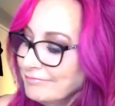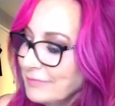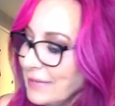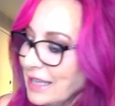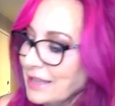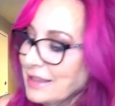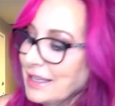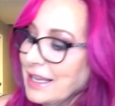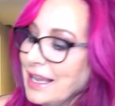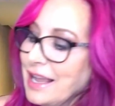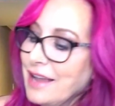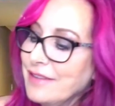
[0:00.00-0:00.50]

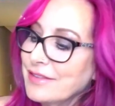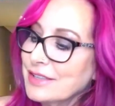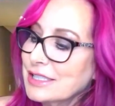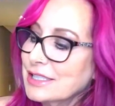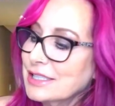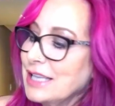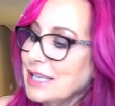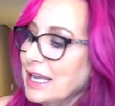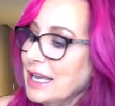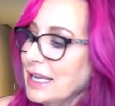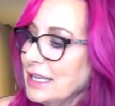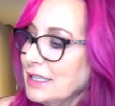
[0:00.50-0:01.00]
And I have a
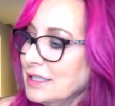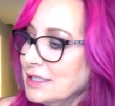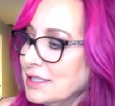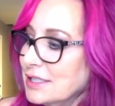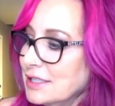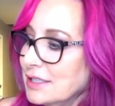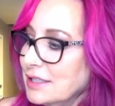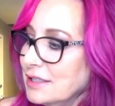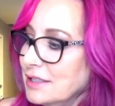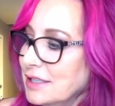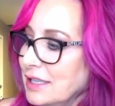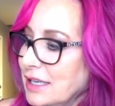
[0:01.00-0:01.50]
site
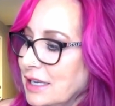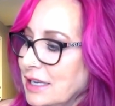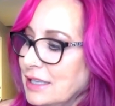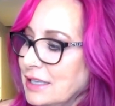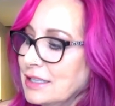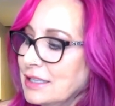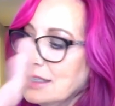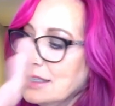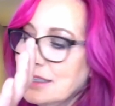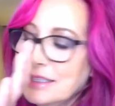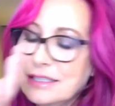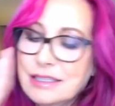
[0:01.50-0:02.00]

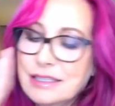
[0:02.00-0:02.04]
that